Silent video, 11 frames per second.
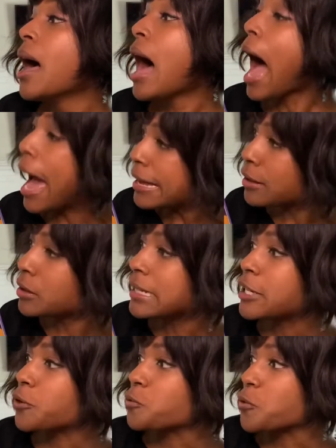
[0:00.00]
I'll
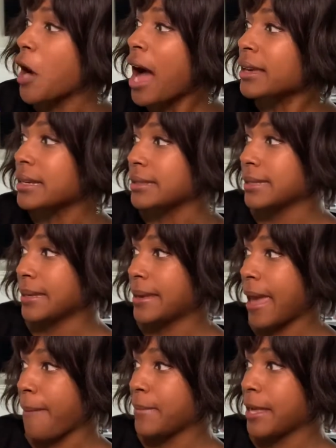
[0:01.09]
need a rocket to
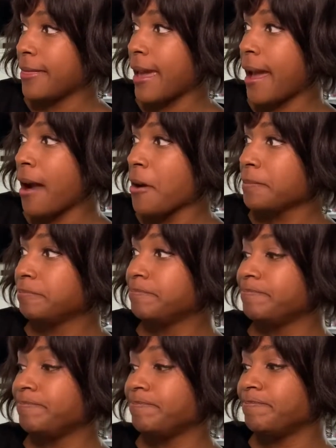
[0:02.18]
get me there.
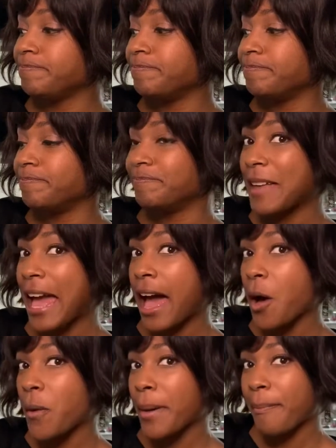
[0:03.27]

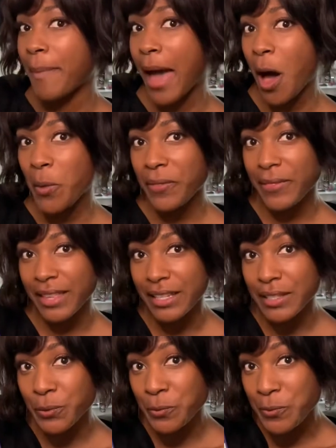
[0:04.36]
How about
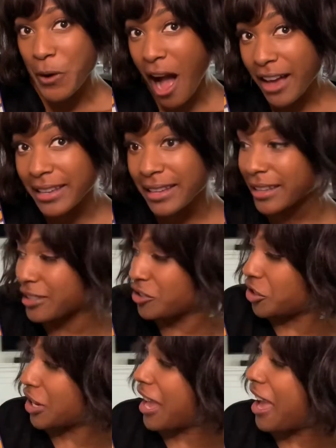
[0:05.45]
this rocking
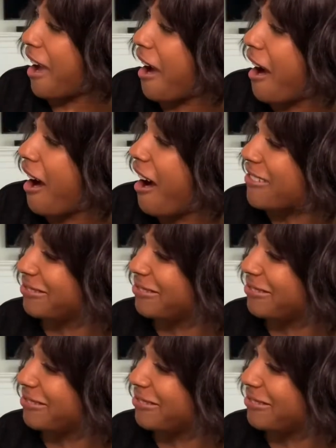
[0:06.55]
chair?